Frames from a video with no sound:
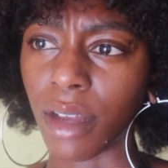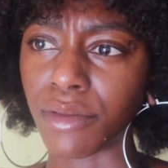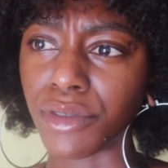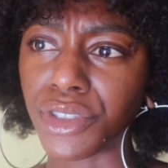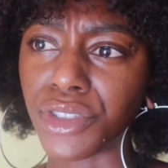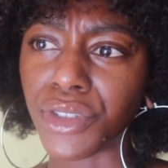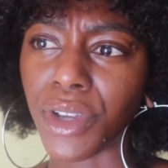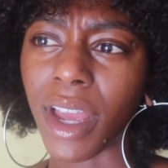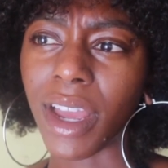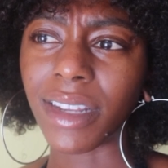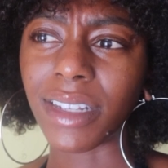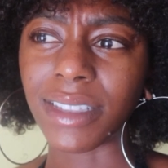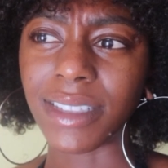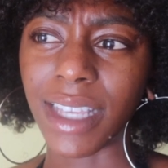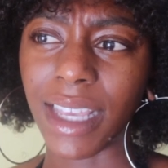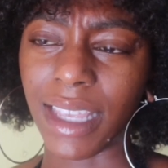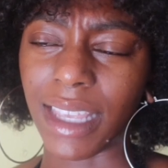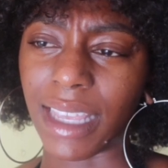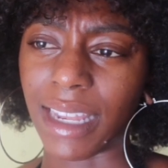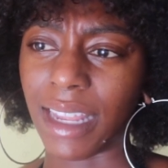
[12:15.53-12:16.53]
was trying to
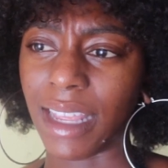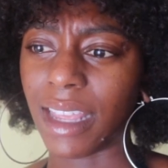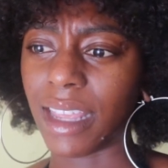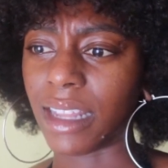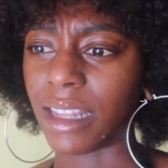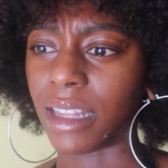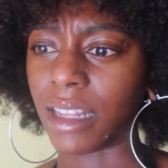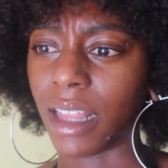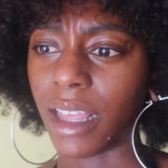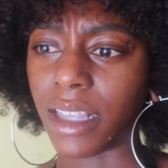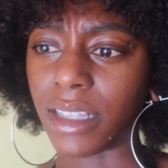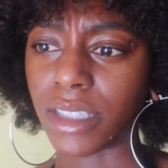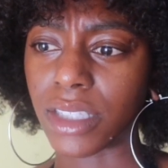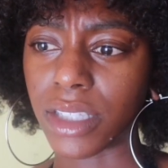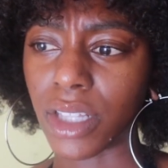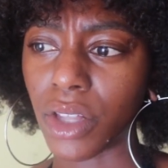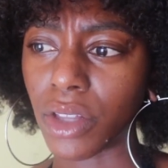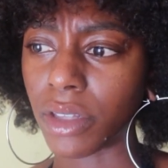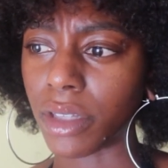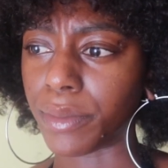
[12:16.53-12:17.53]
take it in, like
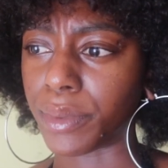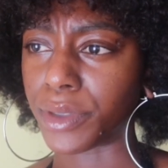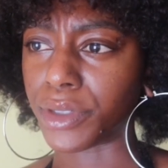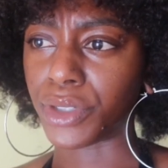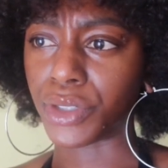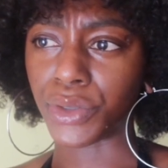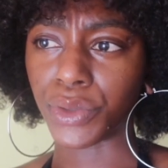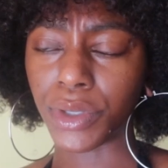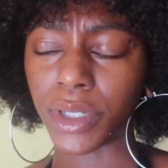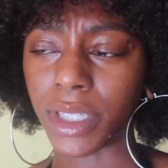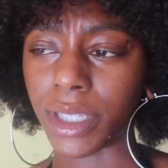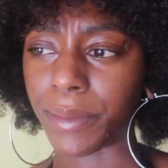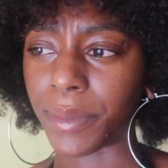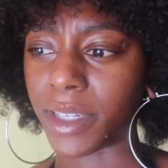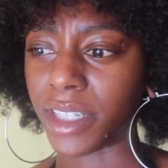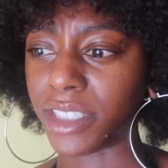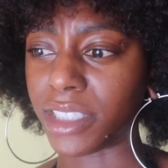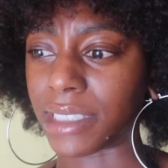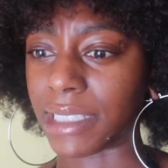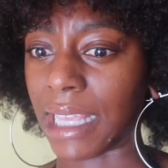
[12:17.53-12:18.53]
slowly but surely,
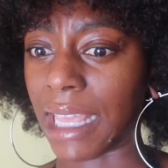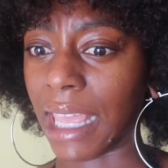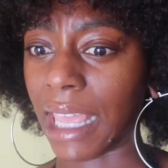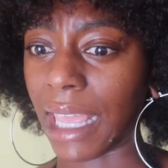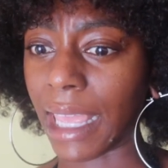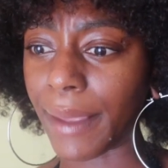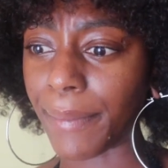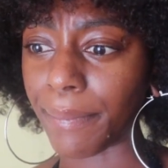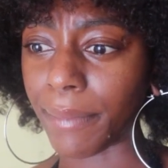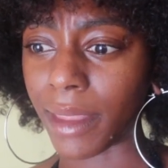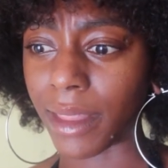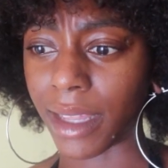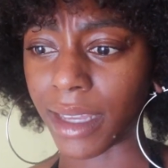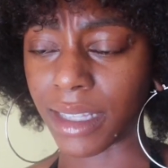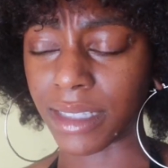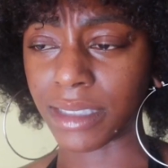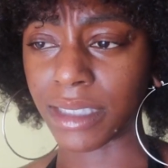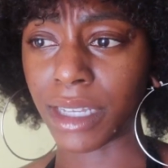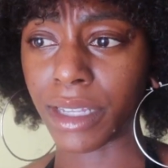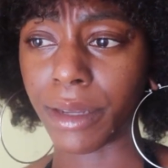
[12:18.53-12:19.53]
but it just hit me like
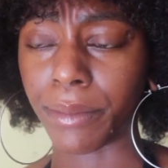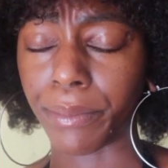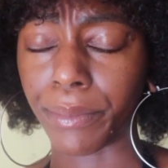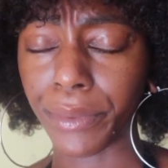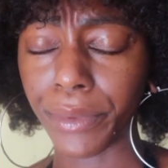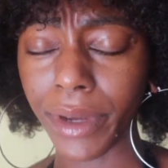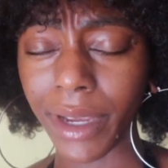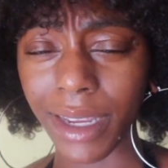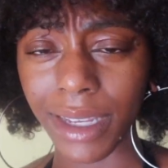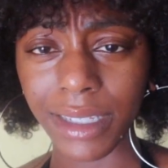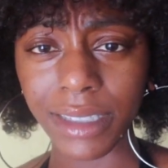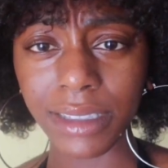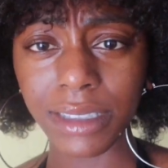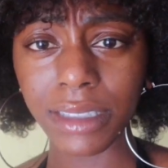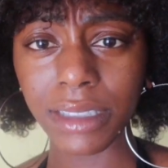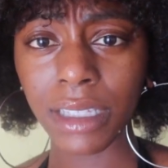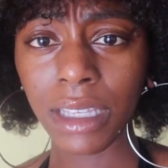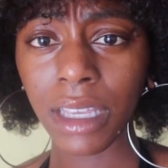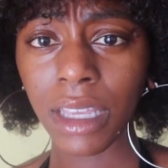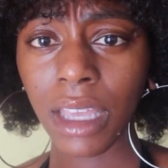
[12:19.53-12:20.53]
a ton of
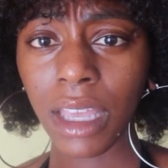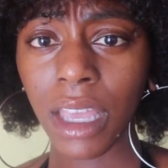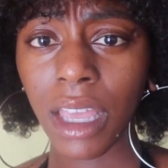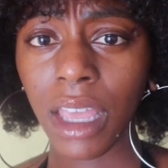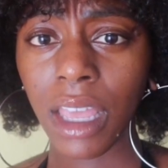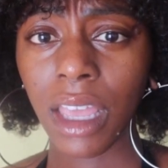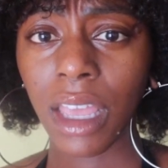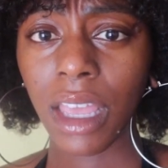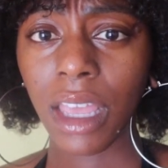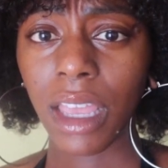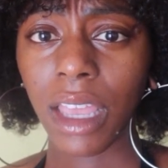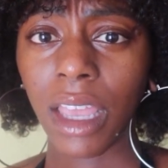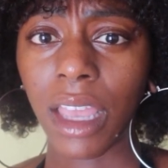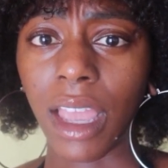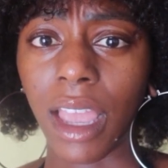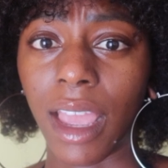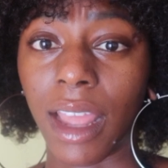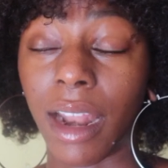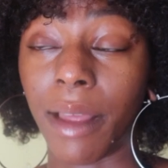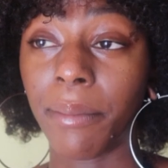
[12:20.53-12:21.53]
bricks.
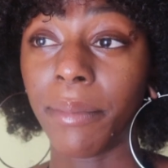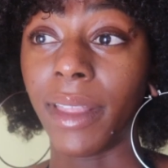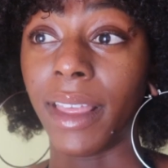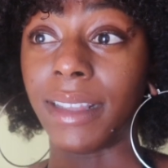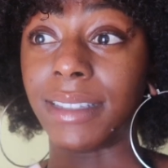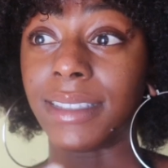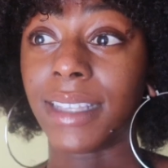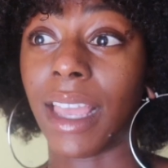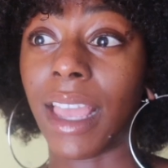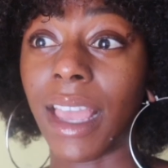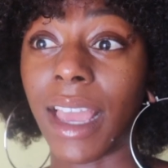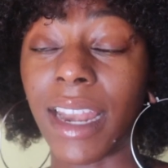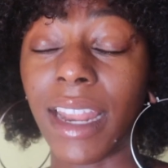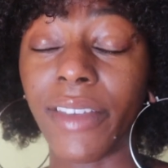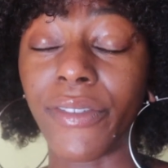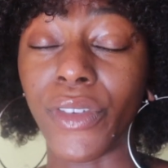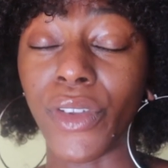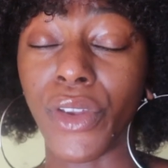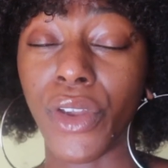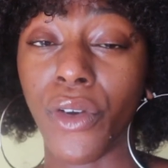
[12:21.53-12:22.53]
And I'm like, dang, I
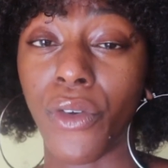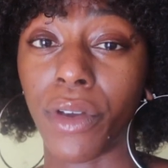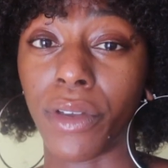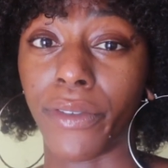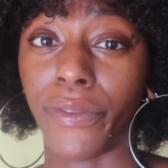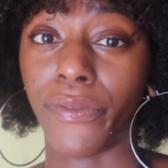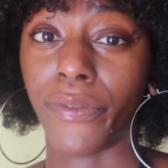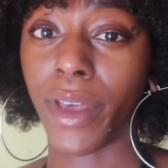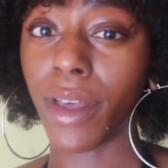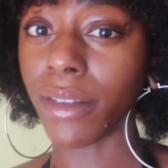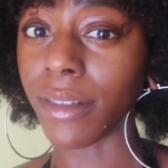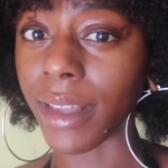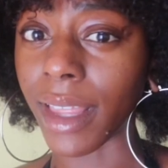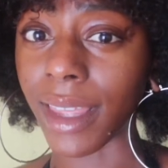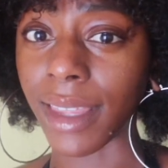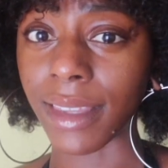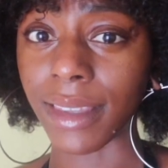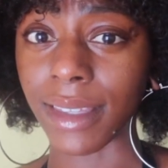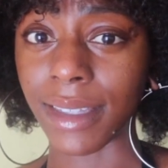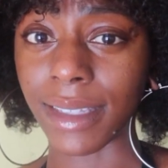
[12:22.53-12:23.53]
didn't even know I felt
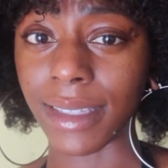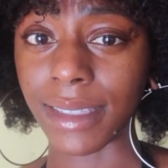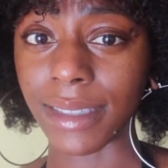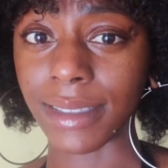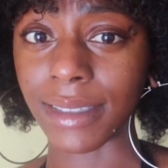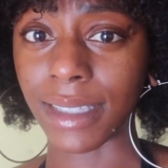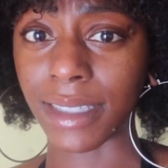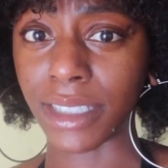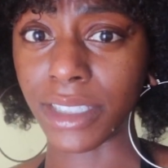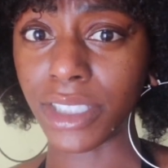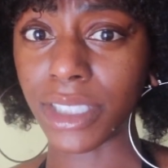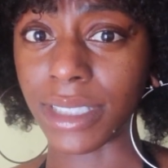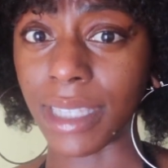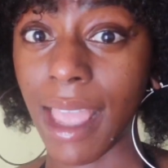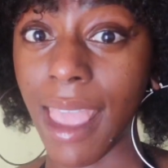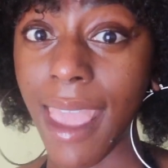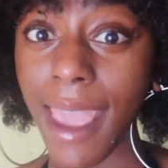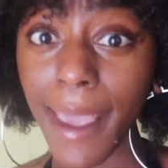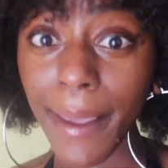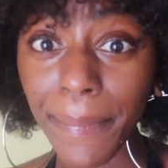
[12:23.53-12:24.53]
like this. And it just
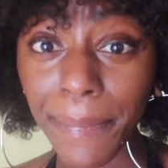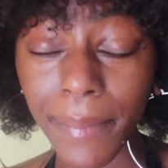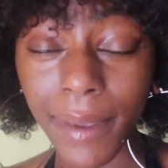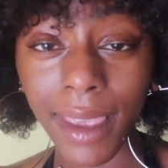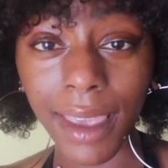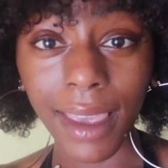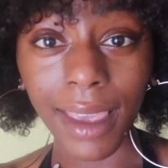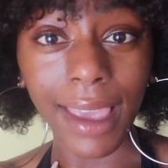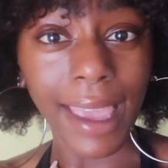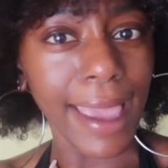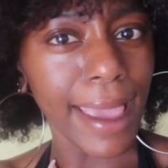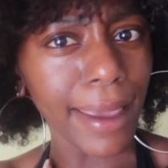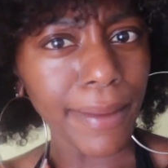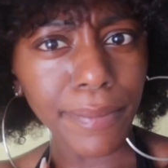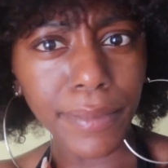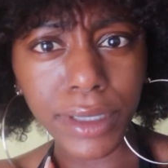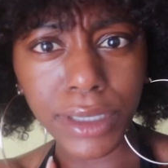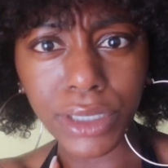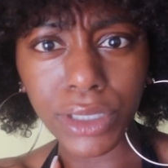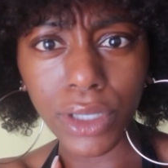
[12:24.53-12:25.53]
hit me, it
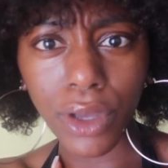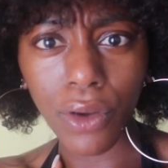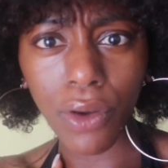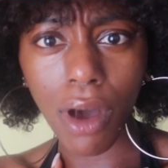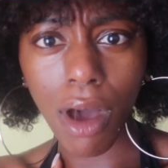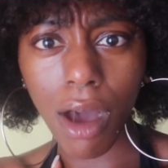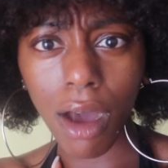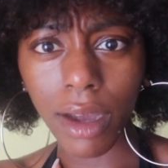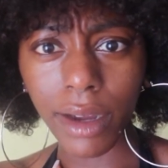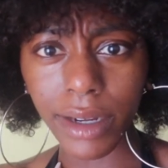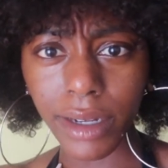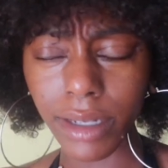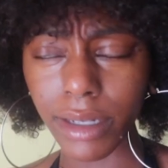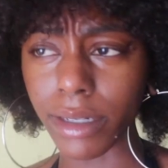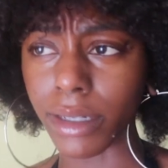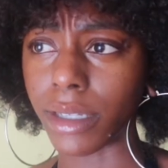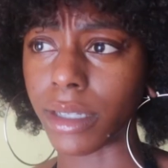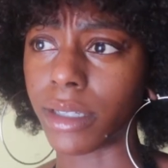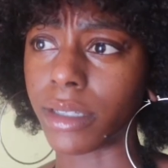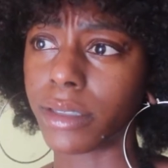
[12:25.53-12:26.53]
hit me so
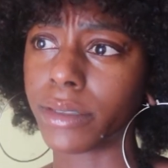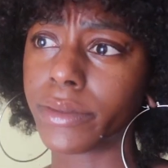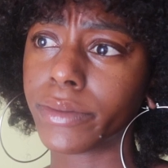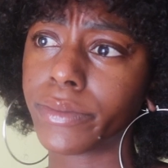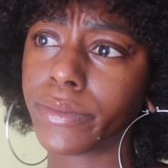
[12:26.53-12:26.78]
hard.